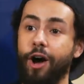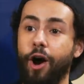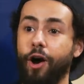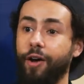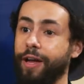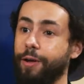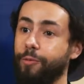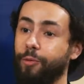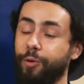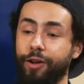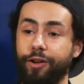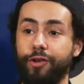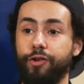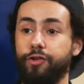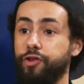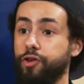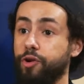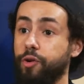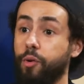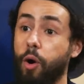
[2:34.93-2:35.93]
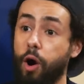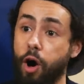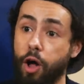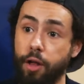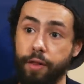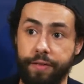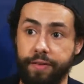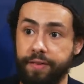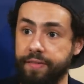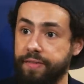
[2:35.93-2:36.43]
okay, we're going to do
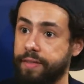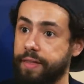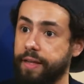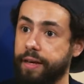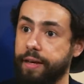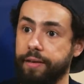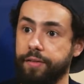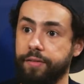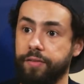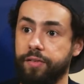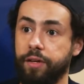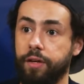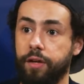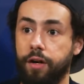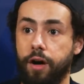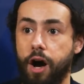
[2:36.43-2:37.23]
all these things